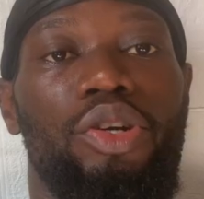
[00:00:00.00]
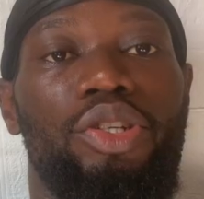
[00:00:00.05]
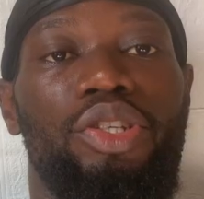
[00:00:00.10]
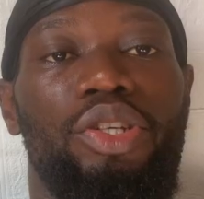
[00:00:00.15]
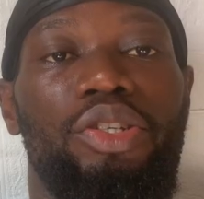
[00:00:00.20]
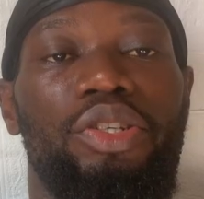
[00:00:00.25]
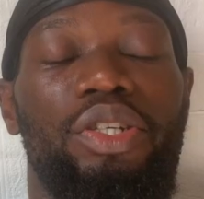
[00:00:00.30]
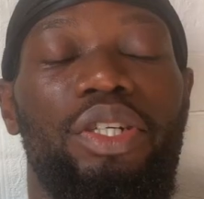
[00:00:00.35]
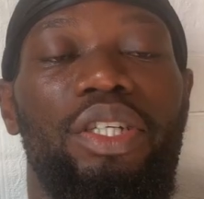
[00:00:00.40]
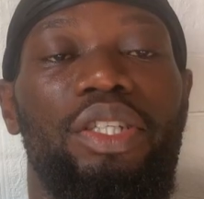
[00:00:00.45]
So
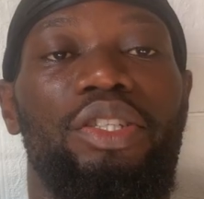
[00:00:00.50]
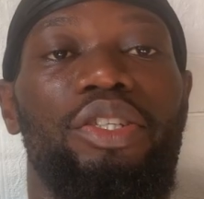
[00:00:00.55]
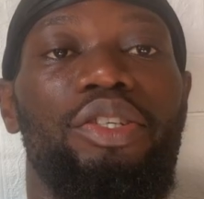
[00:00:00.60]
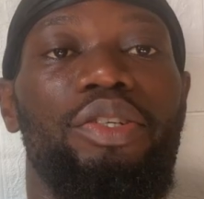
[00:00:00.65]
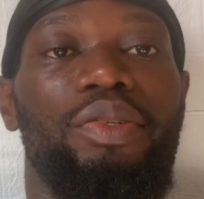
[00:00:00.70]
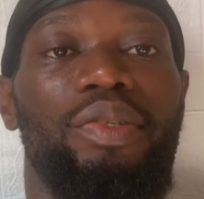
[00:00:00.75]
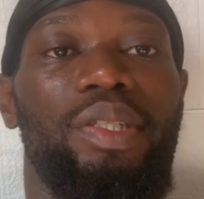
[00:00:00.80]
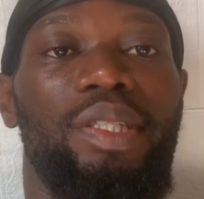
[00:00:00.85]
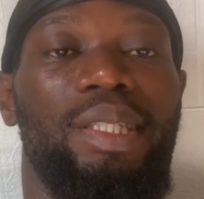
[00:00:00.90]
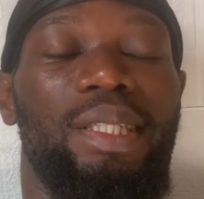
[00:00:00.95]
you can
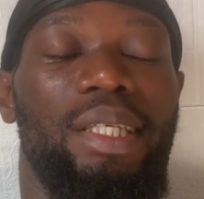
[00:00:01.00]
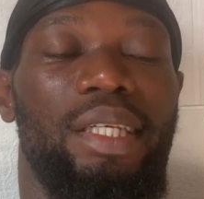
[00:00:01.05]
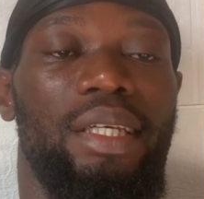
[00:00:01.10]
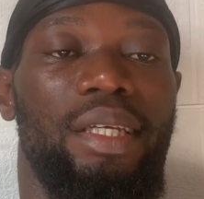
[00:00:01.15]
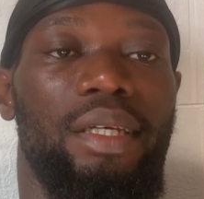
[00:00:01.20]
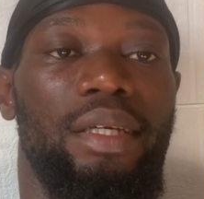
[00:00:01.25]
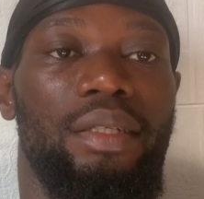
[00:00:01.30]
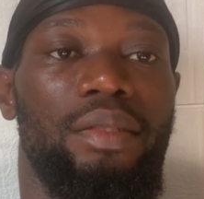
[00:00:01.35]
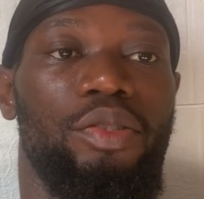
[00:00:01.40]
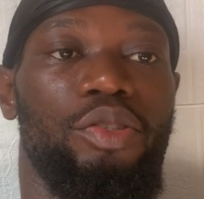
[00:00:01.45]
use the
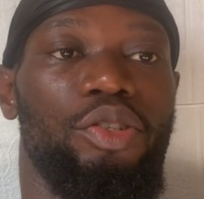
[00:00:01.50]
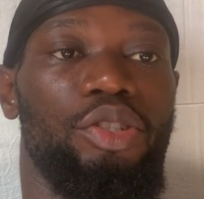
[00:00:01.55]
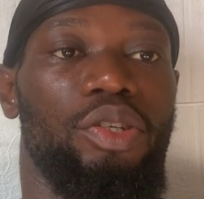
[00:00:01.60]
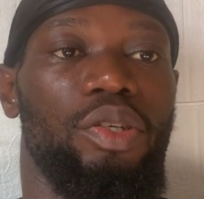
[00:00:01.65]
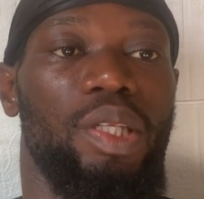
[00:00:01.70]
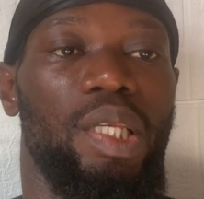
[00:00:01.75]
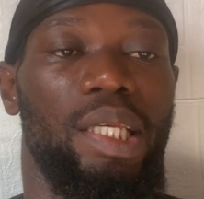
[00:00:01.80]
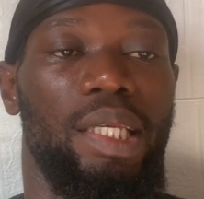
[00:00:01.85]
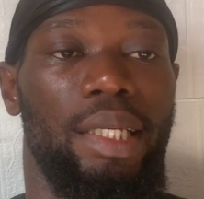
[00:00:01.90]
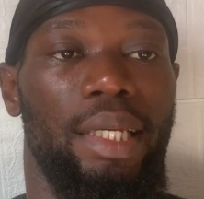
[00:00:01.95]

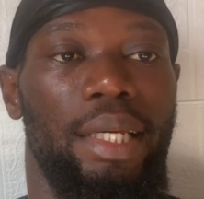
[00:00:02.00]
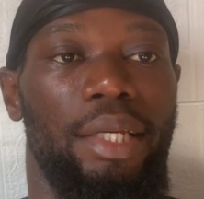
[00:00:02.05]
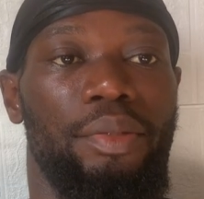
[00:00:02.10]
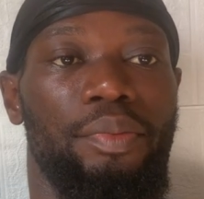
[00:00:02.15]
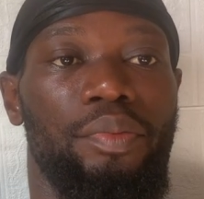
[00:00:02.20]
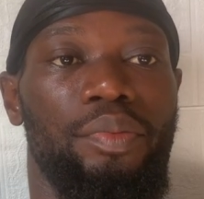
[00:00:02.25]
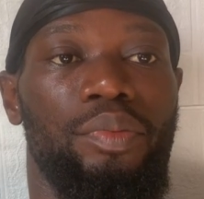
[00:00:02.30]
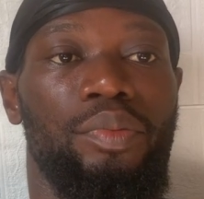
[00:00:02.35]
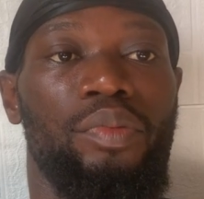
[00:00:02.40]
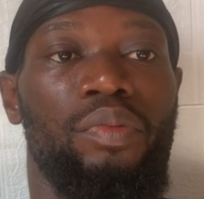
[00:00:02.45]
Notion AI
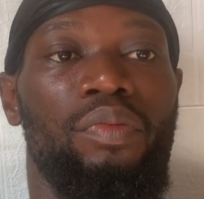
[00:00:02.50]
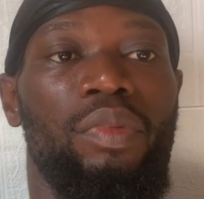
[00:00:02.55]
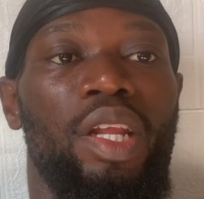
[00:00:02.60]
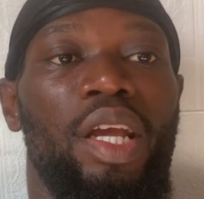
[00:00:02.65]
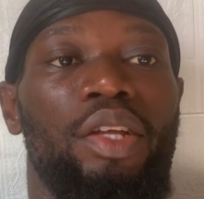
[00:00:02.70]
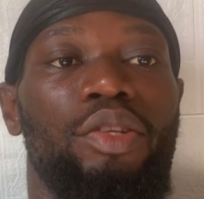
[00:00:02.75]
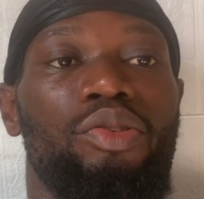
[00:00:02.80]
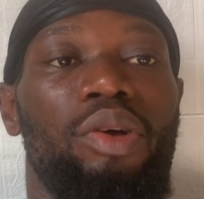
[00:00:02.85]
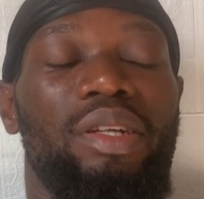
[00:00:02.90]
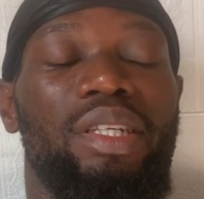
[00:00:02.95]

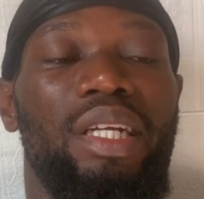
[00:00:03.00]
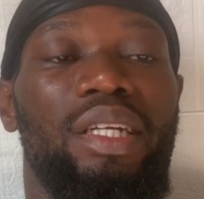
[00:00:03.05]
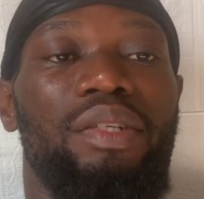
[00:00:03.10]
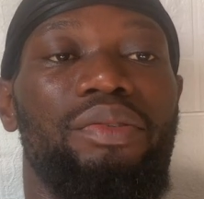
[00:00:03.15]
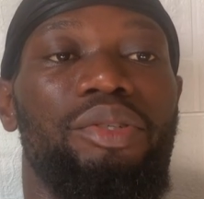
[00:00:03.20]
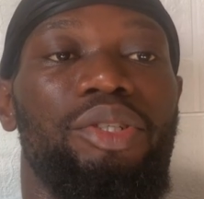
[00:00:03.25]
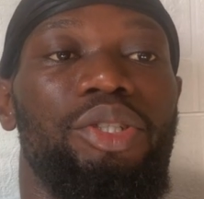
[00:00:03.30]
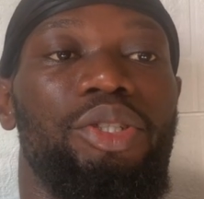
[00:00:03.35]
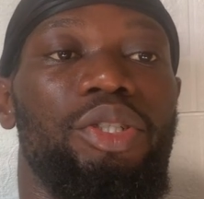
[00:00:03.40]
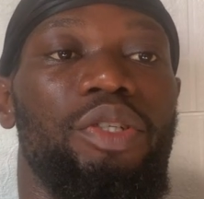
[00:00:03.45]
to actually
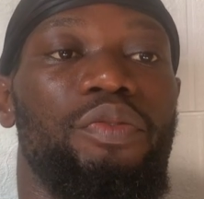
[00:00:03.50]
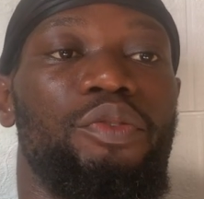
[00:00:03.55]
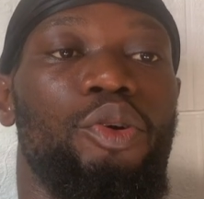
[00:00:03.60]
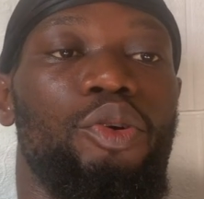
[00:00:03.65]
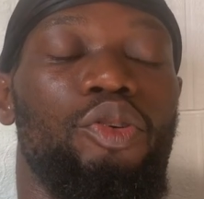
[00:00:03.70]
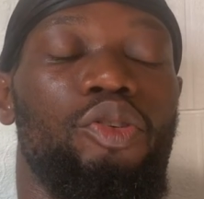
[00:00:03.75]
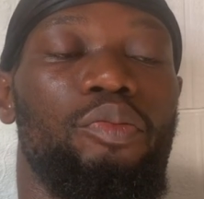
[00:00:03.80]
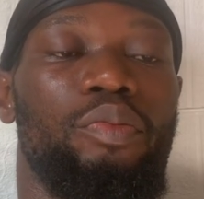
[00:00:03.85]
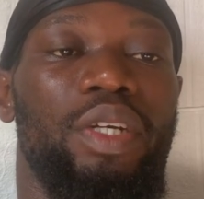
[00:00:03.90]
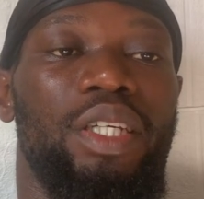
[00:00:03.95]
retrieve
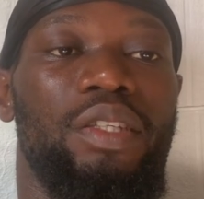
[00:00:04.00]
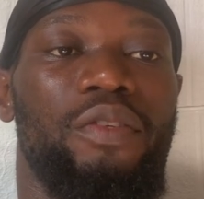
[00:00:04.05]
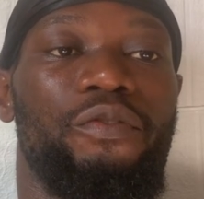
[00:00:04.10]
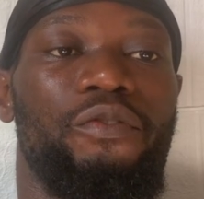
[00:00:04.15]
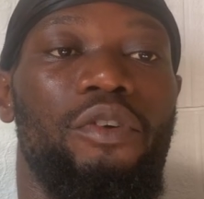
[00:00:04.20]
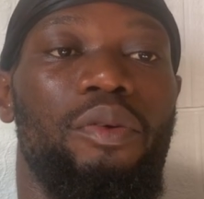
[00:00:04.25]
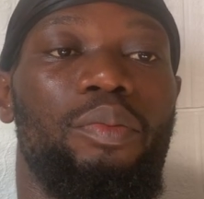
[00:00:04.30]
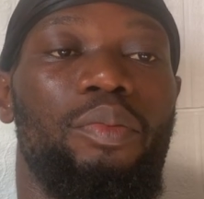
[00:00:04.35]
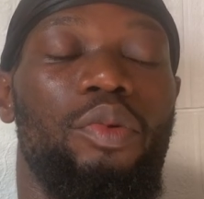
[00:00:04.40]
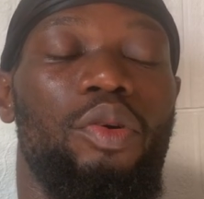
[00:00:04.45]
documents
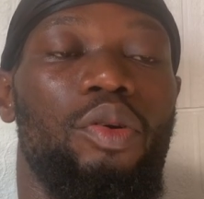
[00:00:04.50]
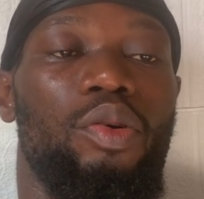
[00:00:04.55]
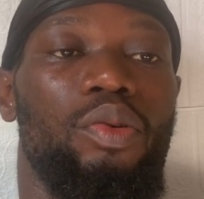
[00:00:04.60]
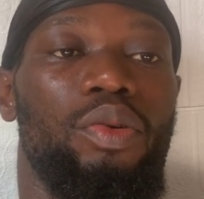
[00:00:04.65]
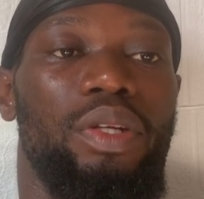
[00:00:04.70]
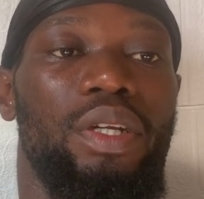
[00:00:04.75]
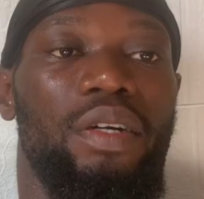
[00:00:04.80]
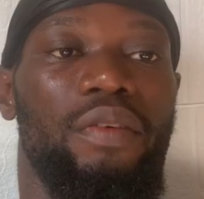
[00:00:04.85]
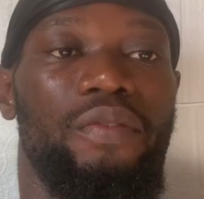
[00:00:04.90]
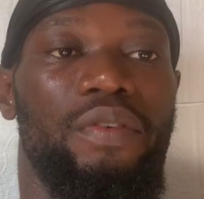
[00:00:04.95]
from
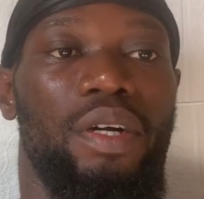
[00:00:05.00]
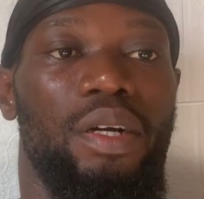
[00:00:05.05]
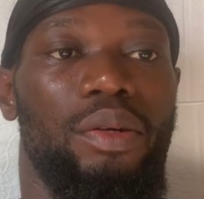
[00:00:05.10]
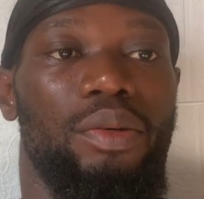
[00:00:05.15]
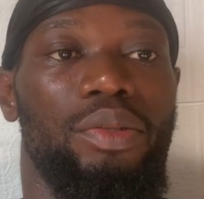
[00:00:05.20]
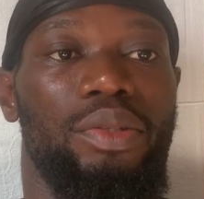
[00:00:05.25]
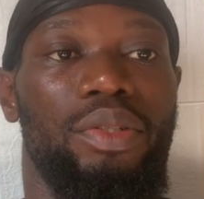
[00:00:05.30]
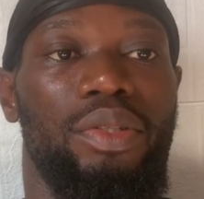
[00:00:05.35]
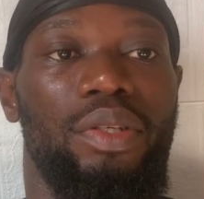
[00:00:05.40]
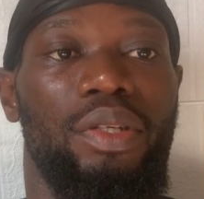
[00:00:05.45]
older
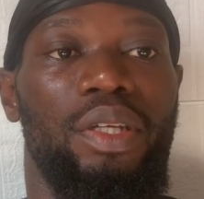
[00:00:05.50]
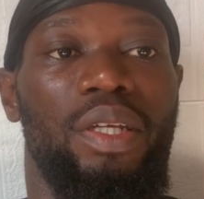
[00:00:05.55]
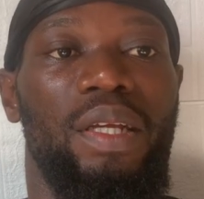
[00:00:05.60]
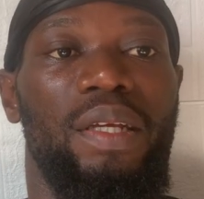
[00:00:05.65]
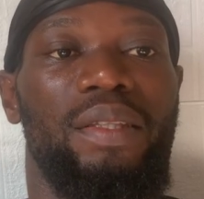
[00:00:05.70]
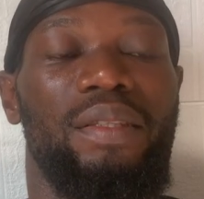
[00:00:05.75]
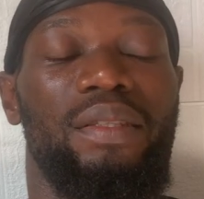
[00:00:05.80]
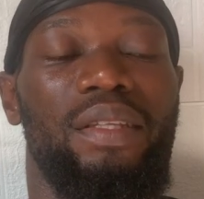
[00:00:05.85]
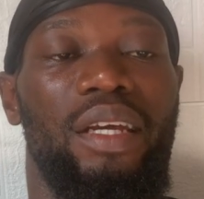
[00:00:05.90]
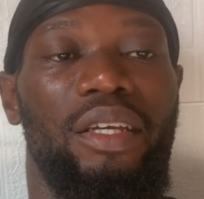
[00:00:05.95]
files
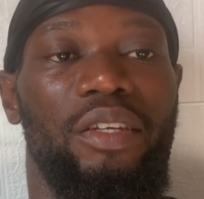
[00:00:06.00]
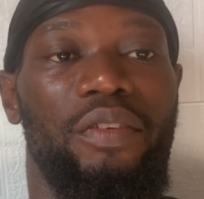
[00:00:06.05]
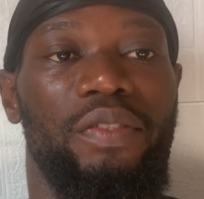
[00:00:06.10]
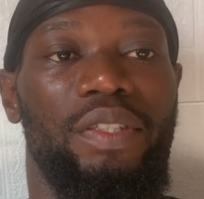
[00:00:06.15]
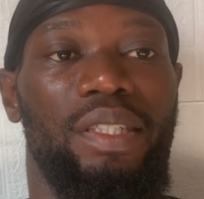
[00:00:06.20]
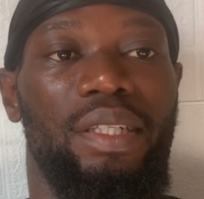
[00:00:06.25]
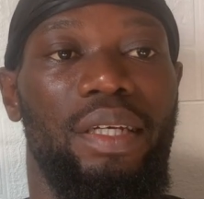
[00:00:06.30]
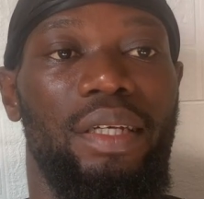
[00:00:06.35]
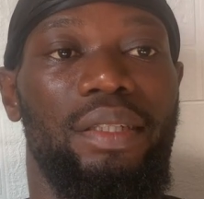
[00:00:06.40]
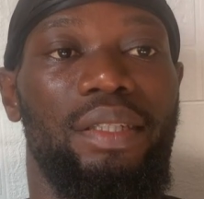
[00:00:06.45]
that you've set.